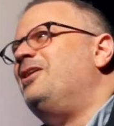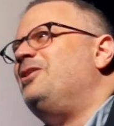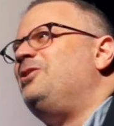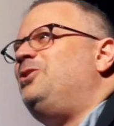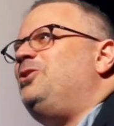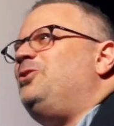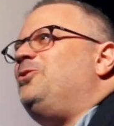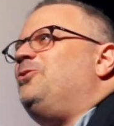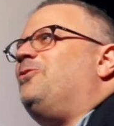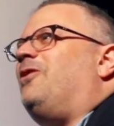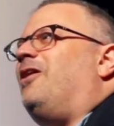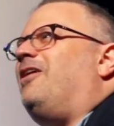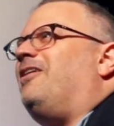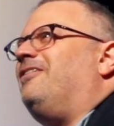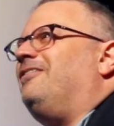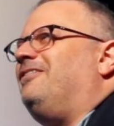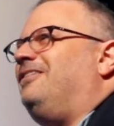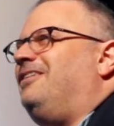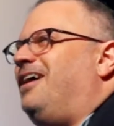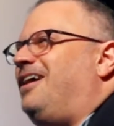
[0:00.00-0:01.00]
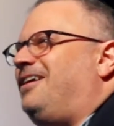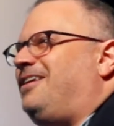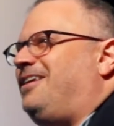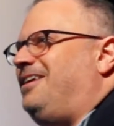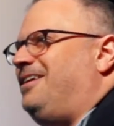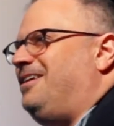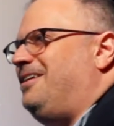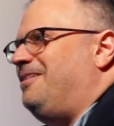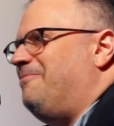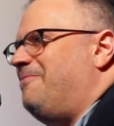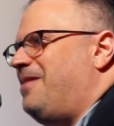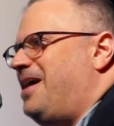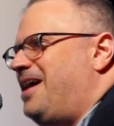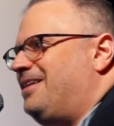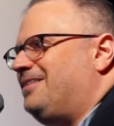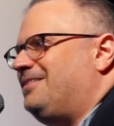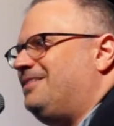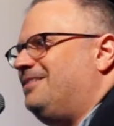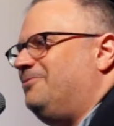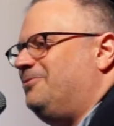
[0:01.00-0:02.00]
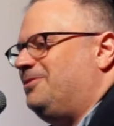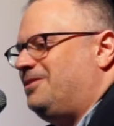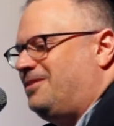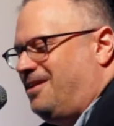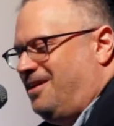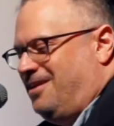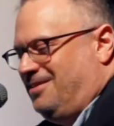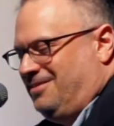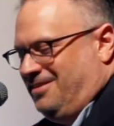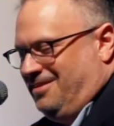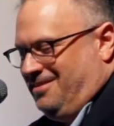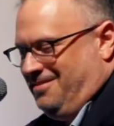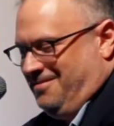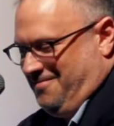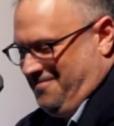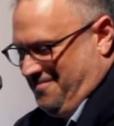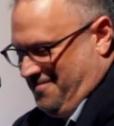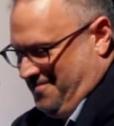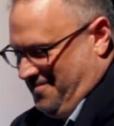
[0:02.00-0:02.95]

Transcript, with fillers: You are lucky, Madison, Wisconsin.